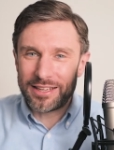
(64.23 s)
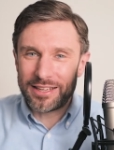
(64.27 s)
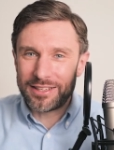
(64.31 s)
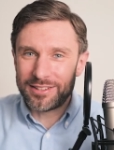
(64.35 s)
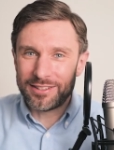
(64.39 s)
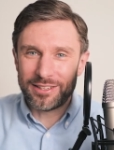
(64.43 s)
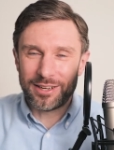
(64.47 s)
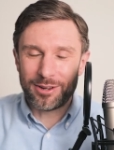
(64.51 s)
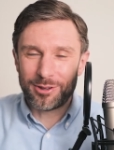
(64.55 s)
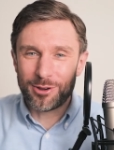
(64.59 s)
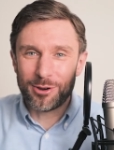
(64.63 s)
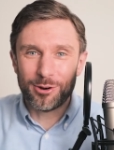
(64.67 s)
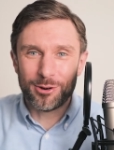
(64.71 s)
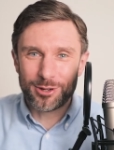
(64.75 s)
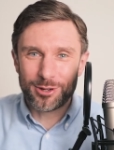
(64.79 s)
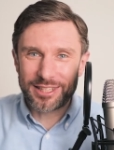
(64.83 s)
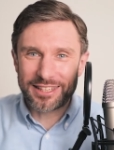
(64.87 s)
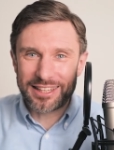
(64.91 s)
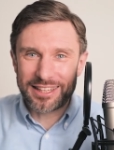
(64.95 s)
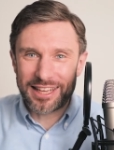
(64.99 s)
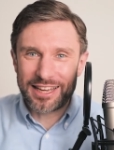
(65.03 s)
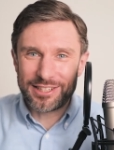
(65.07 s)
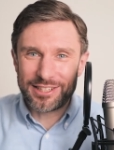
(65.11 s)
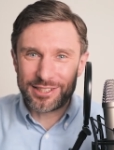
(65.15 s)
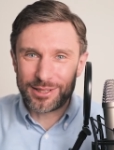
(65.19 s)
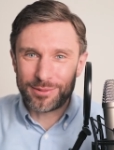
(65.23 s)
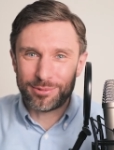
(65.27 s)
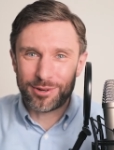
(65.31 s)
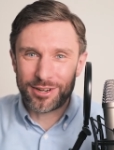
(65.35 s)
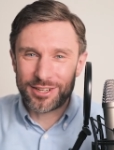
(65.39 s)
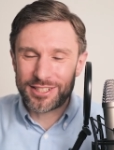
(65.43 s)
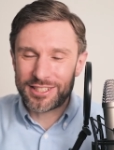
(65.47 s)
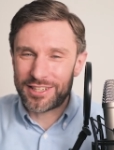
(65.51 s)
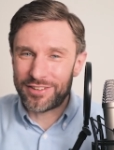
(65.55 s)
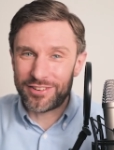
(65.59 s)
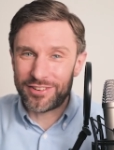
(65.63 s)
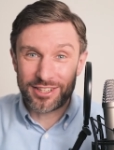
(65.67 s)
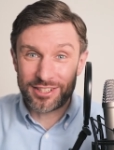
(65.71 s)
be, you know, causing the aging
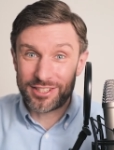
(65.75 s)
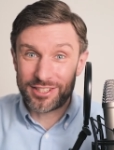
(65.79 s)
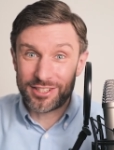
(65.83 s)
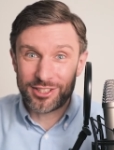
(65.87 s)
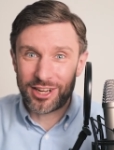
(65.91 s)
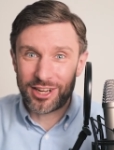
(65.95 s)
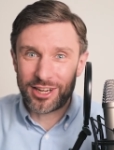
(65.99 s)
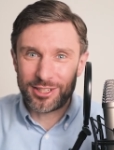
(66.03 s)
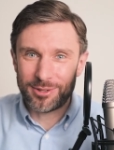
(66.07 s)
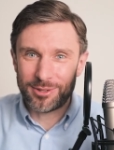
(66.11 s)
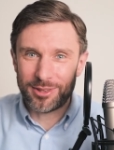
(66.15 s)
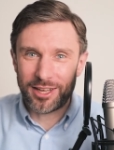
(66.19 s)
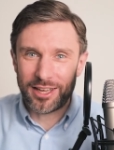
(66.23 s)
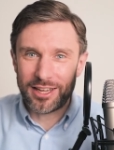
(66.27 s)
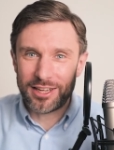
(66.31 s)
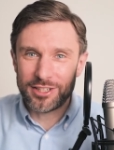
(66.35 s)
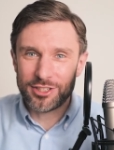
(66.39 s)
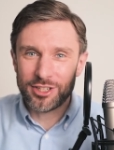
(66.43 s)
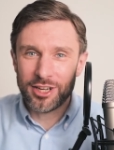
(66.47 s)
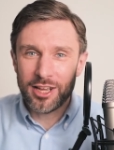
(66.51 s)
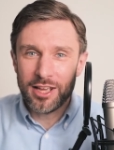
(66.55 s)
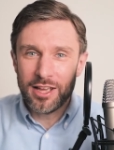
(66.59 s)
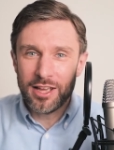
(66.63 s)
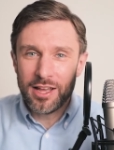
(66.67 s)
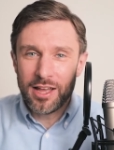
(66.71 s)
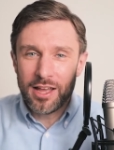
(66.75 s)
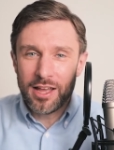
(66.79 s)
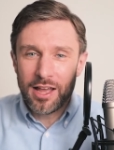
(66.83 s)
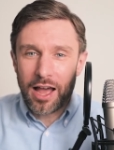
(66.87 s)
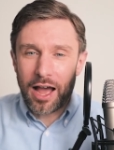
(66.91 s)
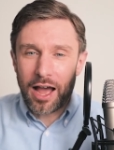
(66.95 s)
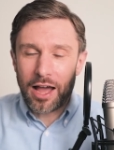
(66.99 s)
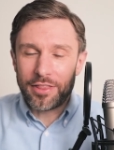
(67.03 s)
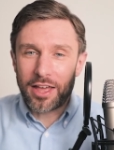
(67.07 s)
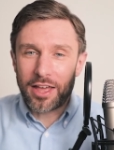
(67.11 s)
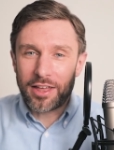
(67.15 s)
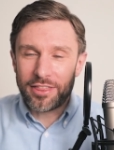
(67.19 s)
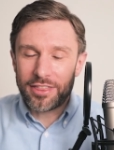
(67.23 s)
process if it doesn't change with age.
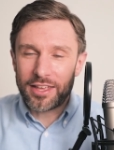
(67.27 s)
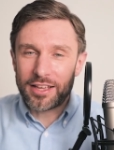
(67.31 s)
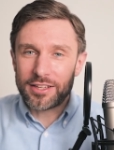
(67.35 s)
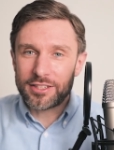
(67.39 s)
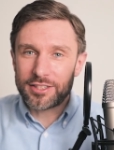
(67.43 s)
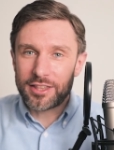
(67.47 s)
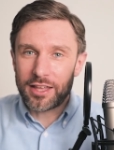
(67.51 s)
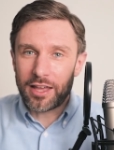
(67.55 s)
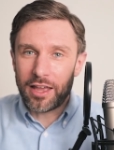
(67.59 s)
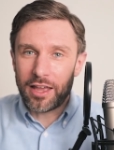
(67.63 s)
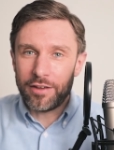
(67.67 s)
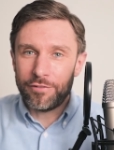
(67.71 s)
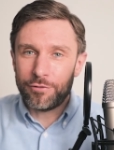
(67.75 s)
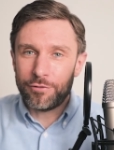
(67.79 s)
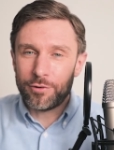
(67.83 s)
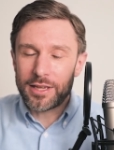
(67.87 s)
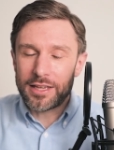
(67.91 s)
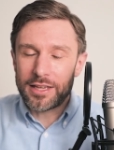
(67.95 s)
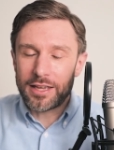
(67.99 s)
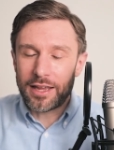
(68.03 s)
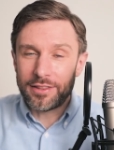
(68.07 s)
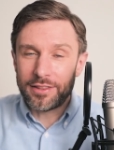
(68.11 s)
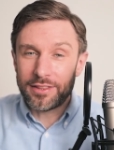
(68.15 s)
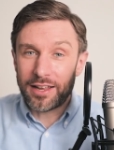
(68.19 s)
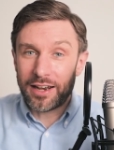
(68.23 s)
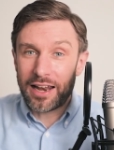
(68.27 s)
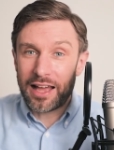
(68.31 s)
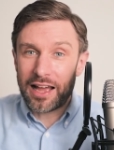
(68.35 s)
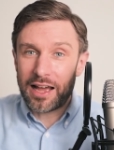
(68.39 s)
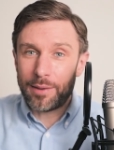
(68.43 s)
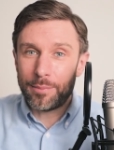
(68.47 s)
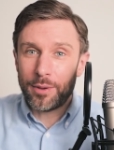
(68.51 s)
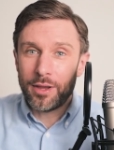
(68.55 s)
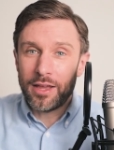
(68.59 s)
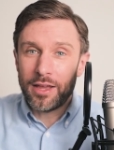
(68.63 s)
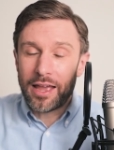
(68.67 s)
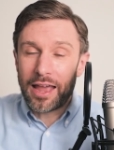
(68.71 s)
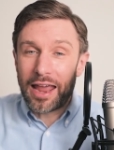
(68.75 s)
And they're things that if we in the
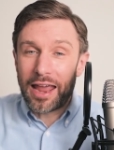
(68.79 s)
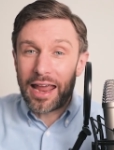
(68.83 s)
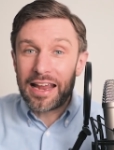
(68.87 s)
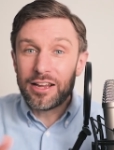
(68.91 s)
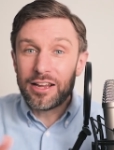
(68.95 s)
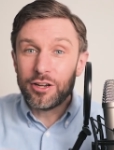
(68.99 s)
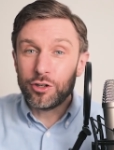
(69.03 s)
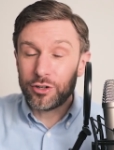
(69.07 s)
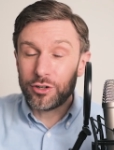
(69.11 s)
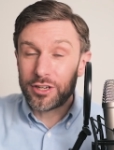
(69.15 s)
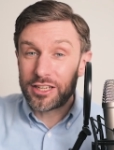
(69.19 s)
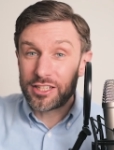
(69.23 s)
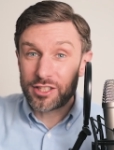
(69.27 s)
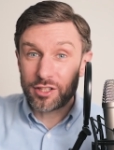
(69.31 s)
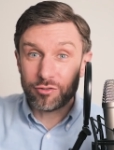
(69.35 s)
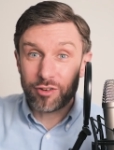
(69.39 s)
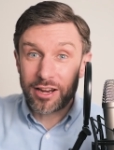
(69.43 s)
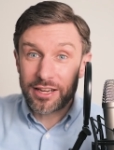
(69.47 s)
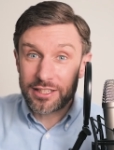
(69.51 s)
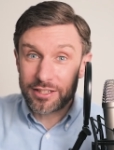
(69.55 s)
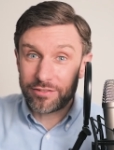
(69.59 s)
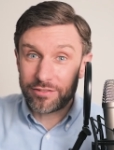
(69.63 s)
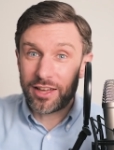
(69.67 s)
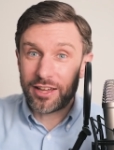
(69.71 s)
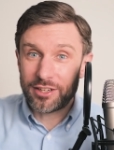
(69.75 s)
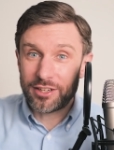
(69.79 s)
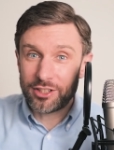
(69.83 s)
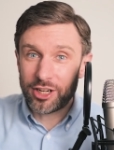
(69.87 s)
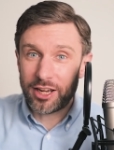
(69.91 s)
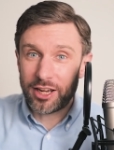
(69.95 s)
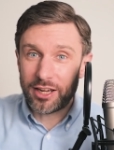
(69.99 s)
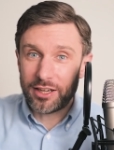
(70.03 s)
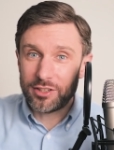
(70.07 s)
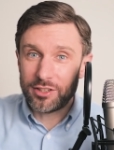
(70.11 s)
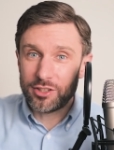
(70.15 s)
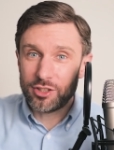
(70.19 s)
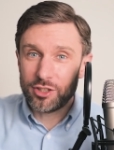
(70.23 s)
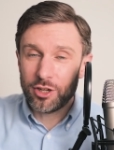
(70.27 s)
lab increase the rate of that
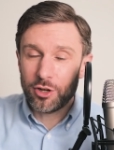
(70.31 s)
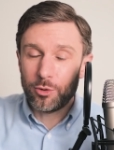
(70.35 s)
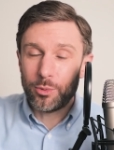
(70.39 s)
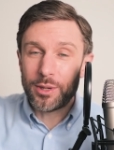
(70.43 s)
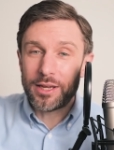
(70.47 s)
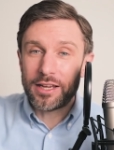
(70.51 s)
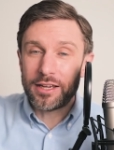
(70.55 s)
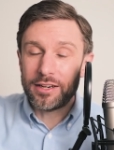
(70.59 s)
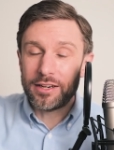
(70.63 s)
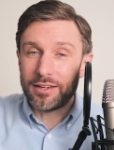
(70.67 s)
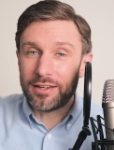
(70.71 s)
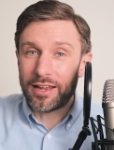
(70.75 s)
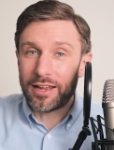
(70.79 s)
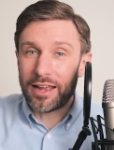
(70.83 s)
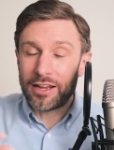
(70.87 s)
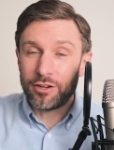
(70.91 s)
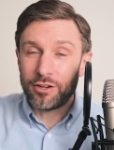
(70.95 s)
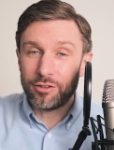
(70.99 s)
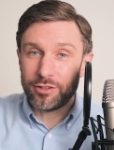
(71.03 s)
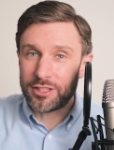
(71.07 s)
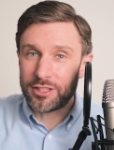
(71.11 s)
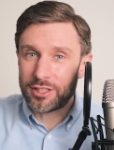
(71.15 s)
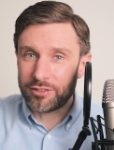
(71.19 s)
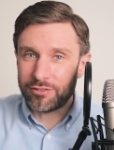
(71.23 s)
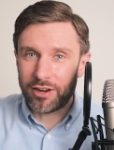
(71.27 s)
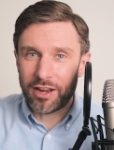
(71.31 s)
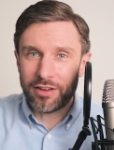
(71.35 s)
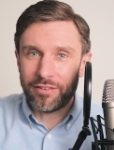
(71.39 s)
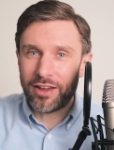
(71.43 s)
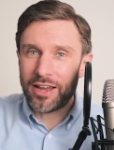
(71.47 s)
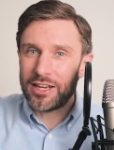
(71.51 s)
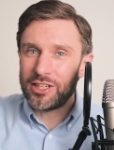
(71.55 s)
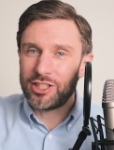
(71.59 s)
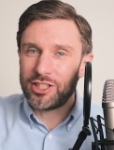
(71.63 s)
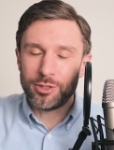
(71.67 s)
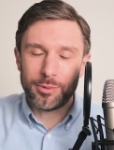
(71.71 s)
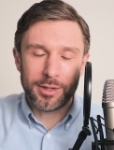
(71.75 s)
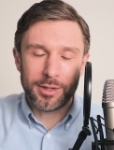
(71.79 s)
change, we can increase the rate of
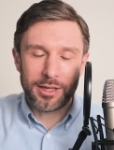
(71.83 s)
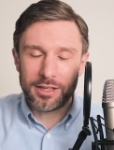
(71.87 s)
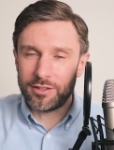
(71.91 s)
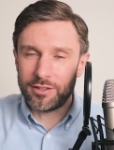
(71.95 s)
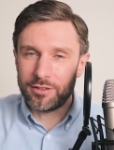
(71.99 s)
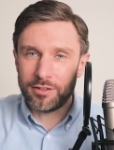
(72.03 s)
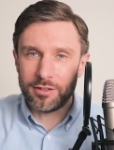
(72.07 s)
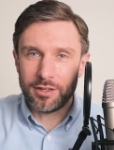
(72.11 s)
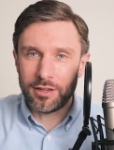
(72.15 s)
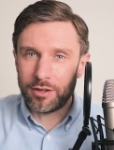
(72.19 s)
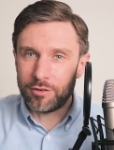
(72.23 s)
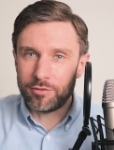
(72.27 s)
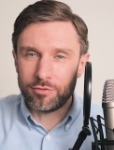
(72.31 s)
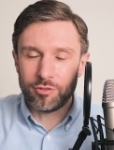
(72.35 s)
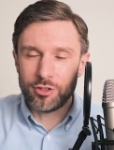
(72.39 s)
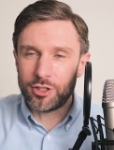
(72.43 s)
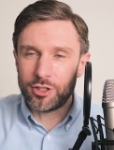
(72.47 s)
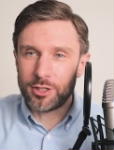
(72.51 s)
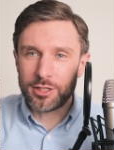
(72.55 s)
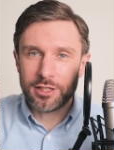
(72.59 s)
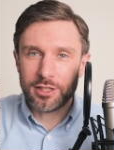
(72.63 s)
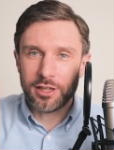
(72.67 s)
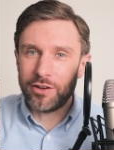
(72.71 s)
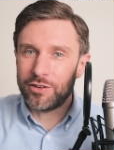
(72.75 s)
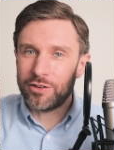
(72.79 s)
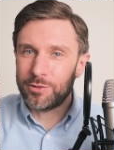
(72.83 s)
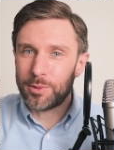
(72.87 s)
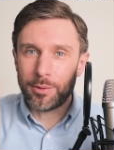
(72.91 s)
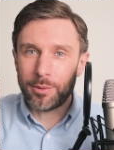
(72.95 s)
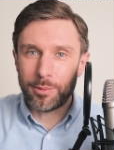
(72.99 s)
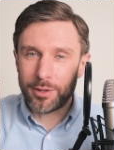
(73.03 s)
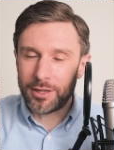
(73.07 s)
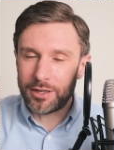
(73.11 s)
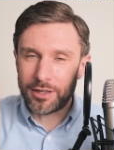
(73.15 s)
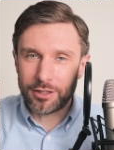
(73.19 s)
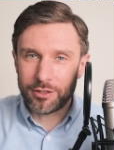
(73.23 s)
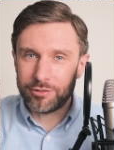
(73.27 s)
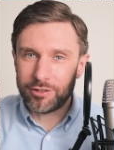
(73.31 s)
aging, we can, you know, reduce lifespan,
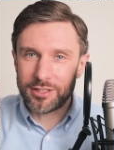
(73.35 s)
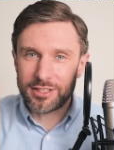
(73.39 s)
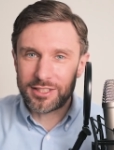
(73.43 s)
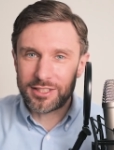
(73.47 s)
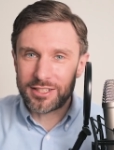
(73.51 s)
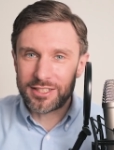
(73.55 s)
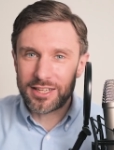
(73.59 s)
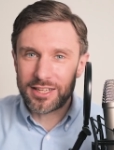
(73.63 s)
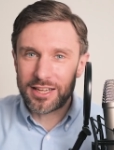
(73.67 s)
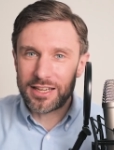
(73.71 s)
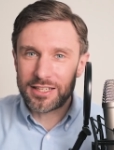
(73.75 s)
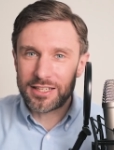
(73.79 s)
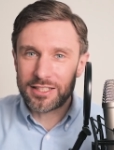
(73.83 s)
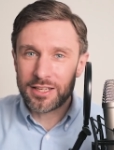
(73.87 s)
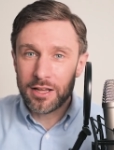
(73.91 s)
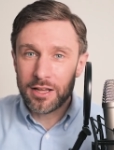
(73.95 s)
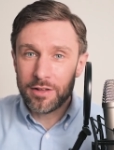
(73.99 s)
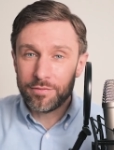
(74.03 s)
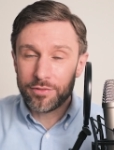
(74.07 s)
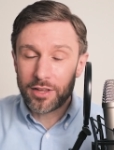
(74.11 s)
we can increase disease.